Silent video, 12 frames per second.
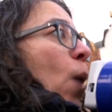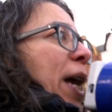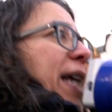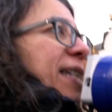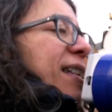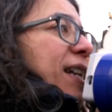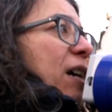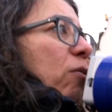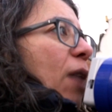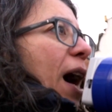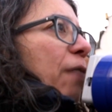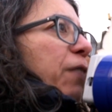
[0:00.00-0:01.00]
We
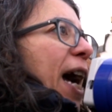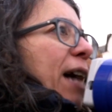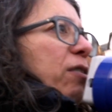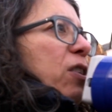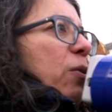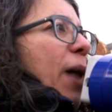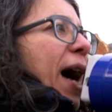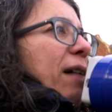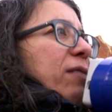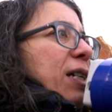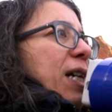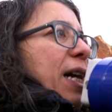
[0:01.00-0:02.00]
still have council
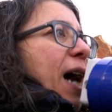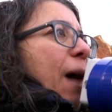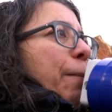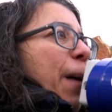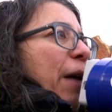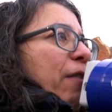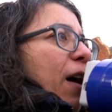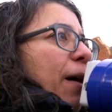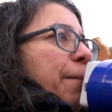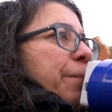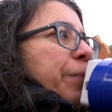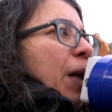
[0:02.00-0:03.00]
housing in our borough,